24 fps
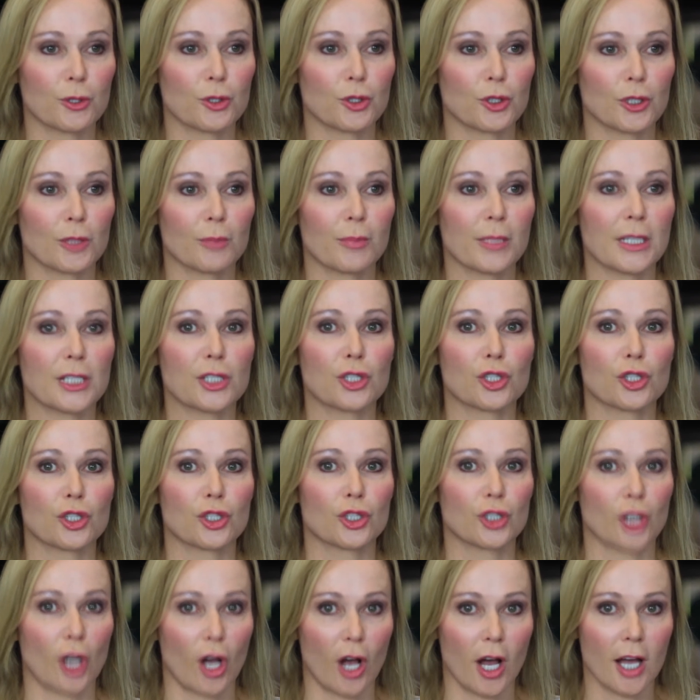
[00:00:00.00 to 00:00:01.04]
Should Be
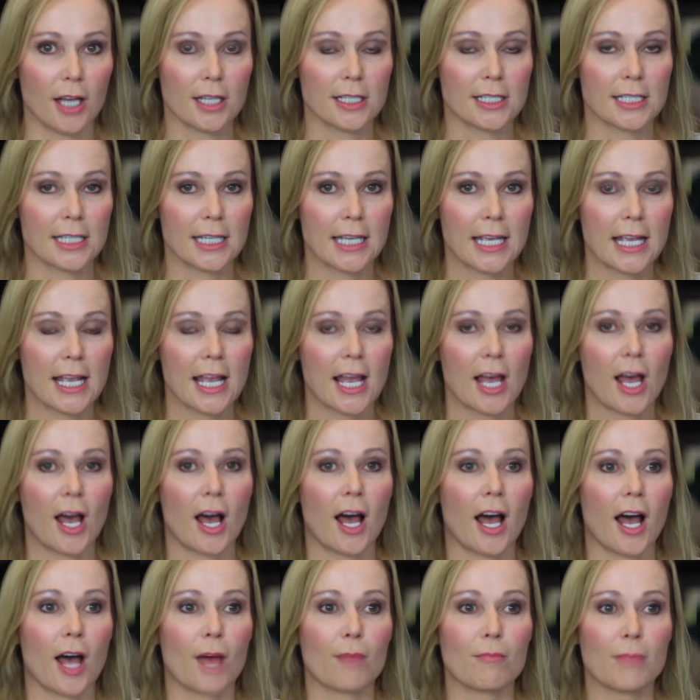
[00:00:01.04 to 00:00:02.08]
Shot.
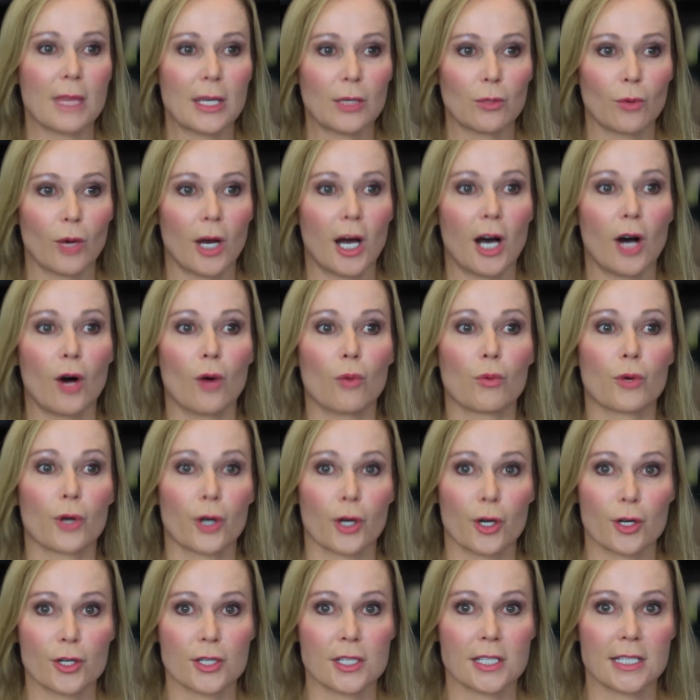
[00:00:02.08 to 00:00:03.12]
Meanwhile,
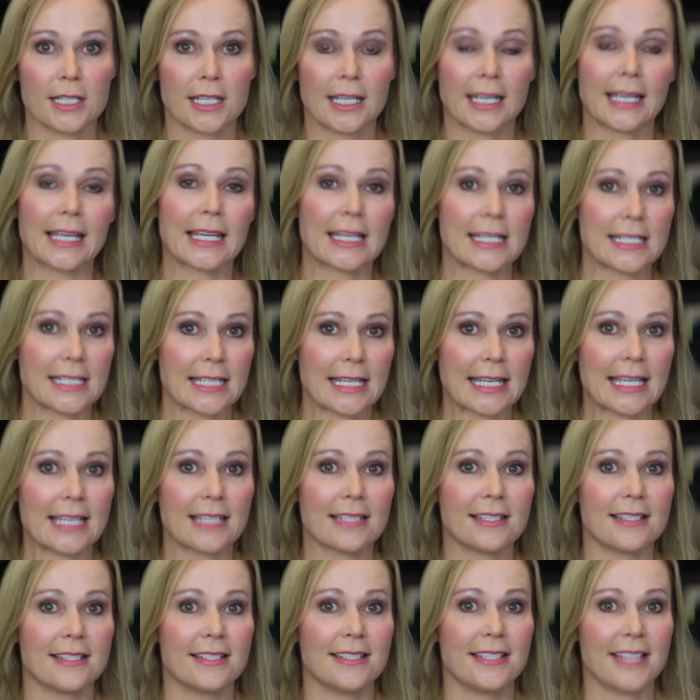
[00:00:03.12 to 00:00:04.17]
rehearsing Is
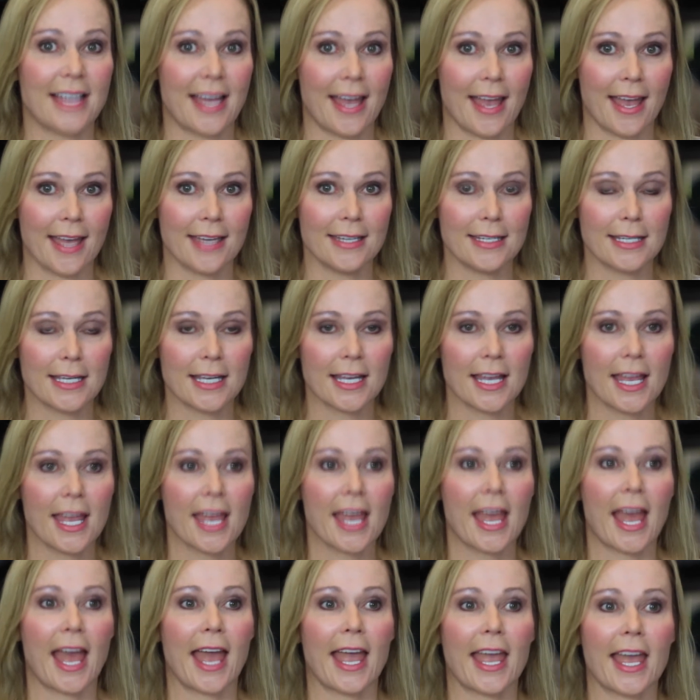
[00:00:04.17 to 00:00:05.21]
He Dead?
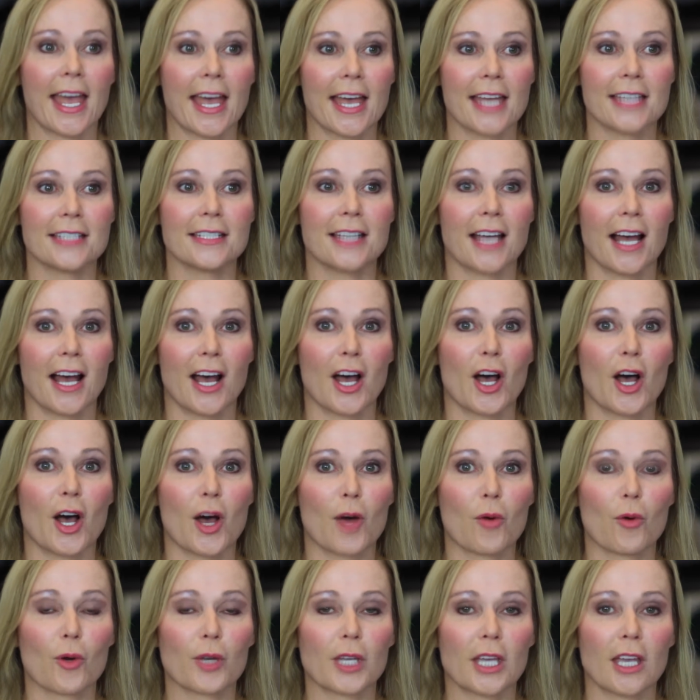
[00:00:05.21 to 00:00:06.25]
And
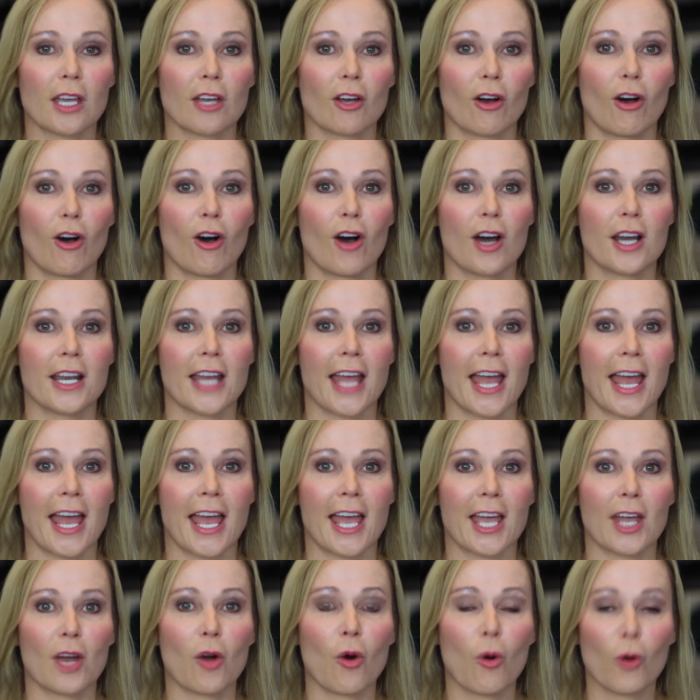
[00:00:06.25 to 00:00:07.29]
working on
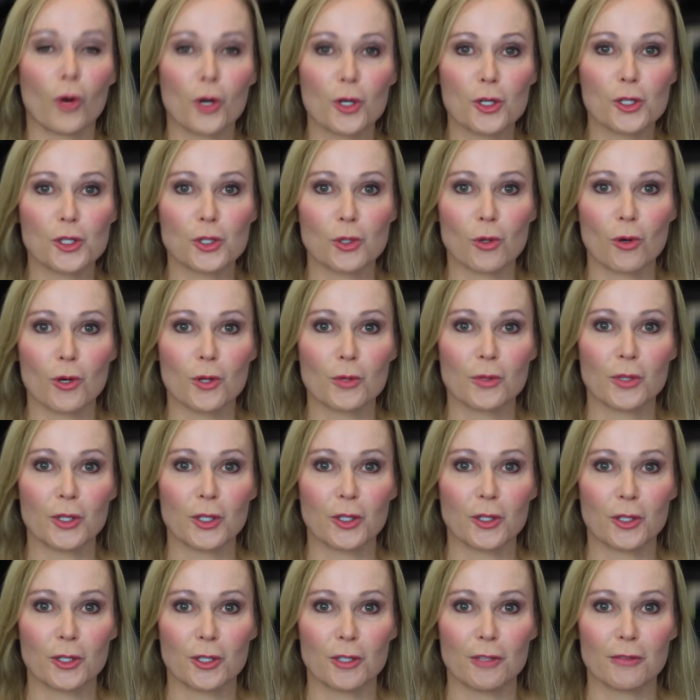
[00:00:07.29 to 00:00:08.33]
a horror short with
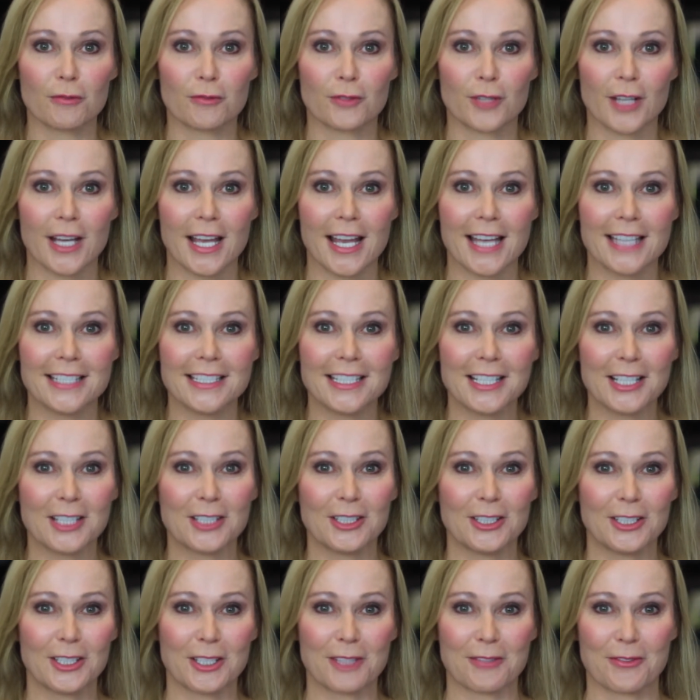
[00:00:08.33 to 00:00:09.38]
a girlfriend.
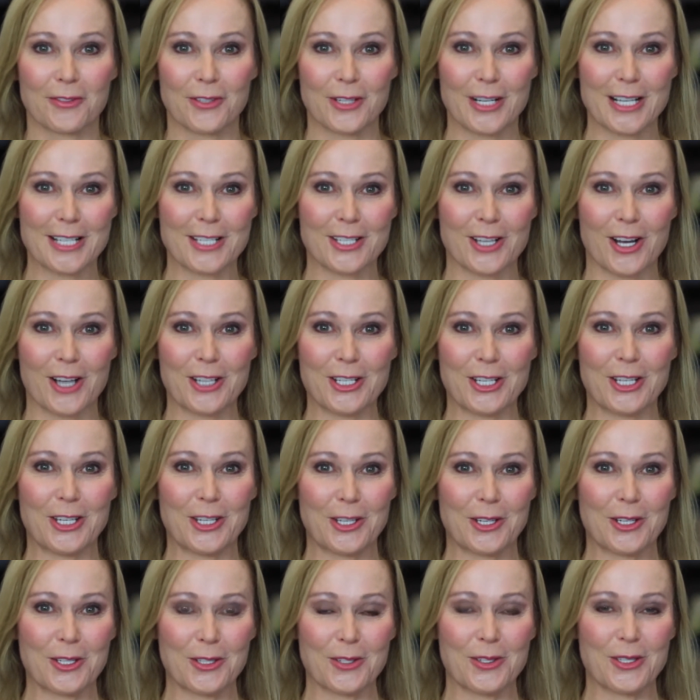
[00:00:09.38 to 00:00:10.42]
Look for us on
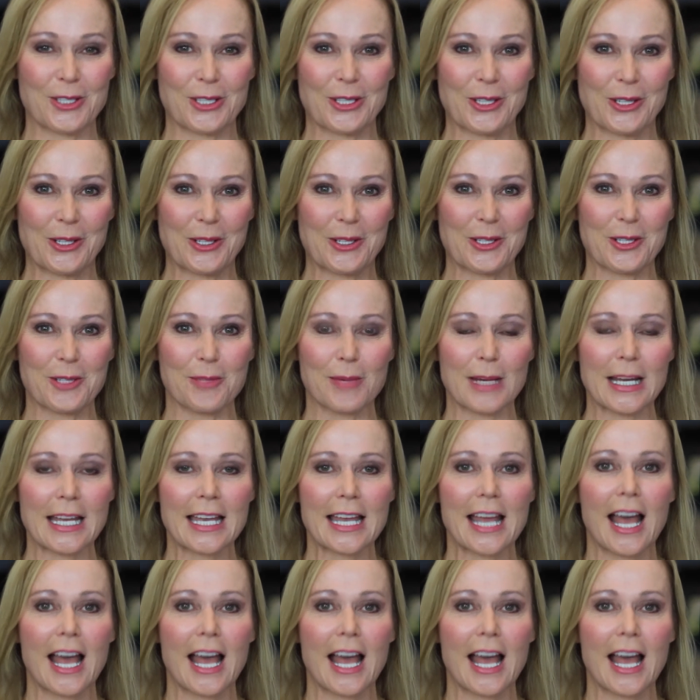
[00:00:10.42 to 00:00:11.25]
YouTube.